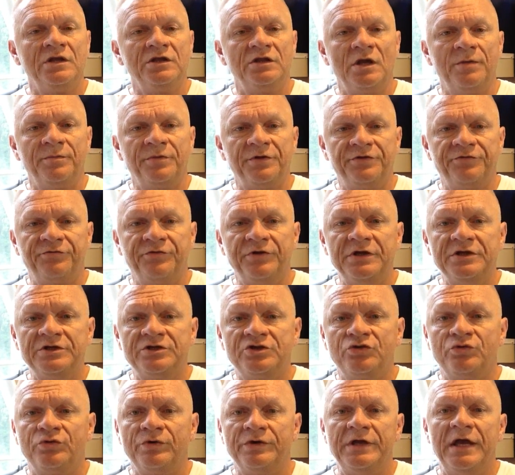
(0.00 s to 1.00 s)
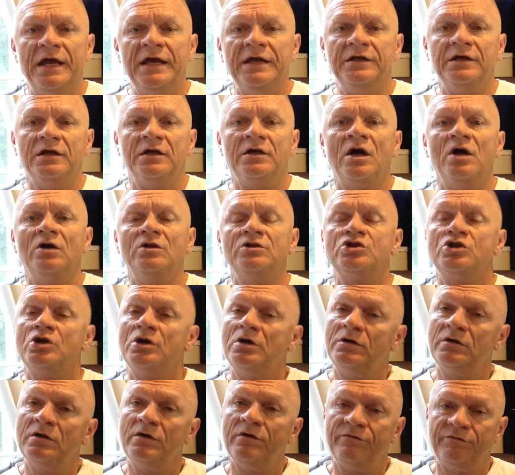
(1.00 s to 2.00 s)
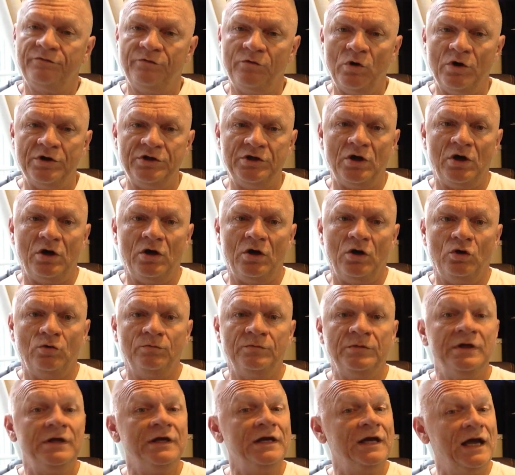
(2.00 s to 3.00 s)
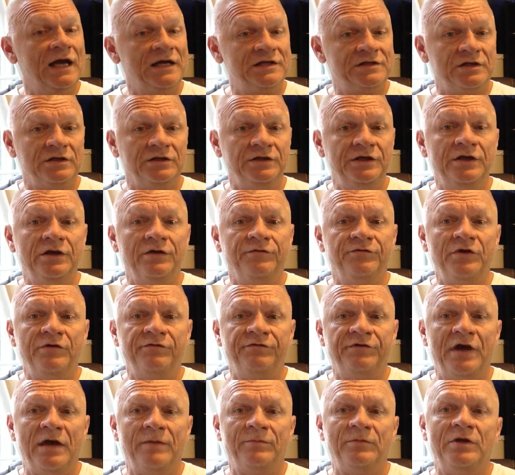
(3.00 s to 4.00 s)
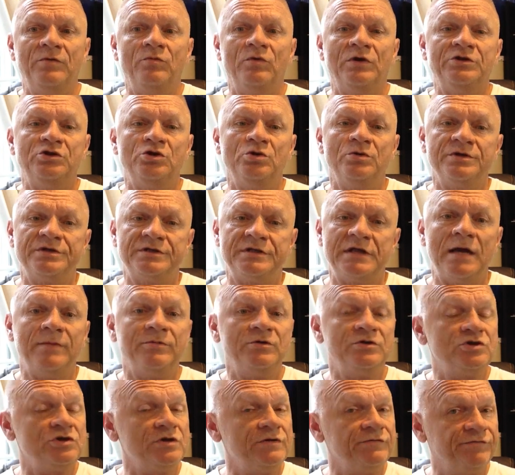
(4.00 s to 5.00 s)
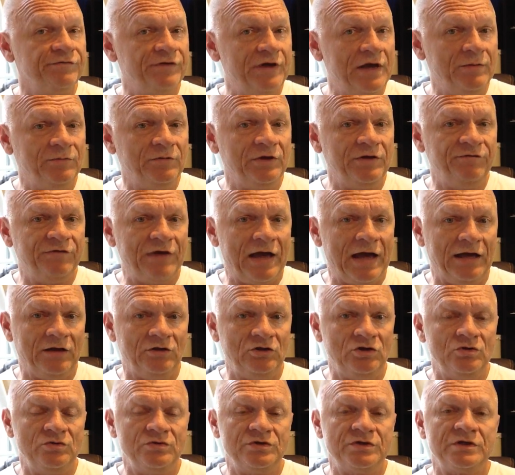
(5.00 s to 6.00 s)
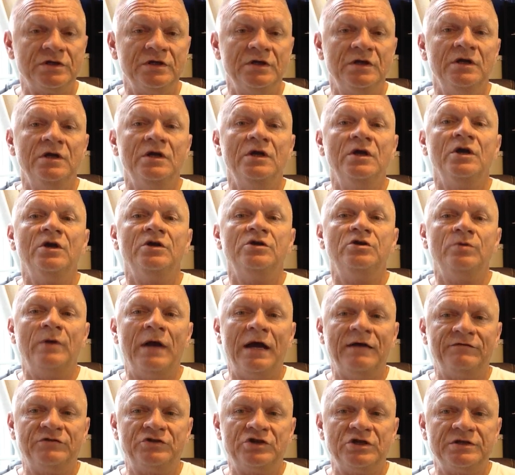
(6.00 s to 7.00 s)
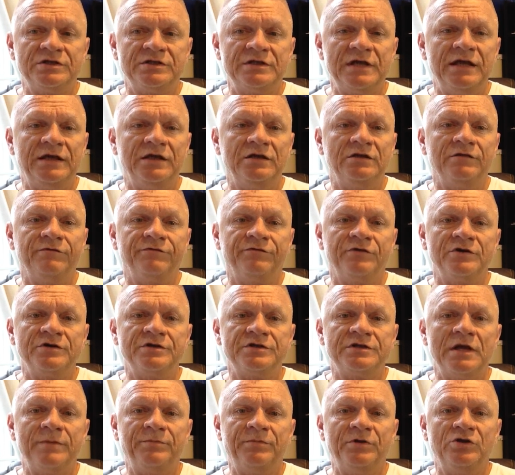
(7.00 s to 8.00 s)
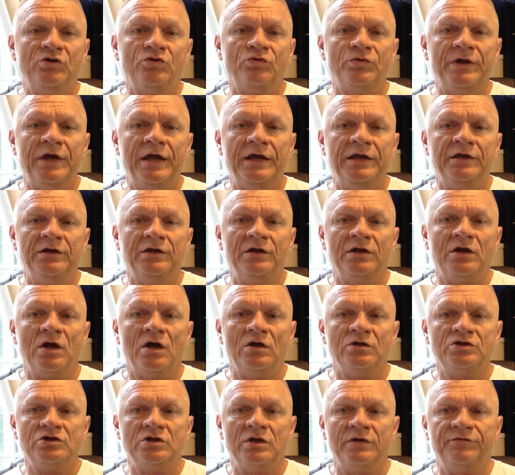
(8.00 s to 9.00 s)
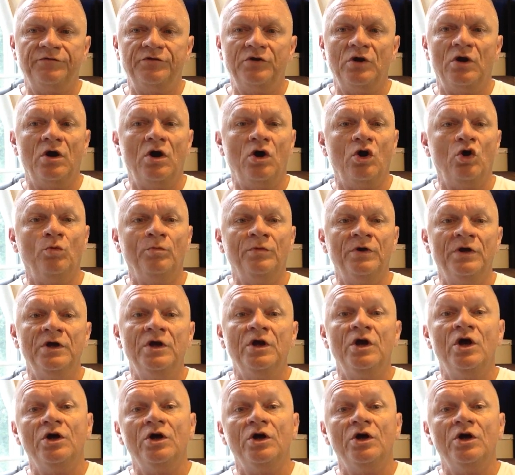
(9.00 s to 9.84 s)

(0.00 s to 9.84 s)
Number 3 is create a culture for your home. As the leader of your family, when you establish your family values, you have just taken the first step in creating the culture of your home.